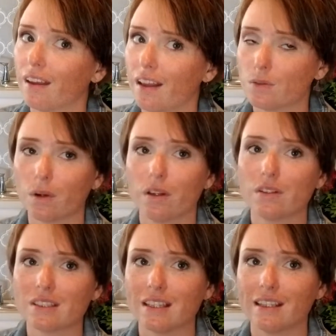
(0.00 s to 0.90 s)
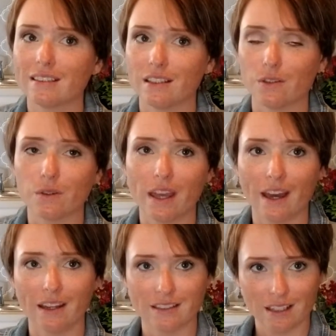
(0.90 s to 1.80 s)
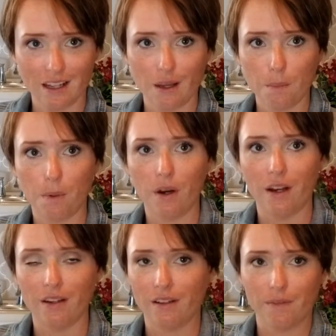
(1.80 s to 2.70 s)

it's one of those things that you can't put it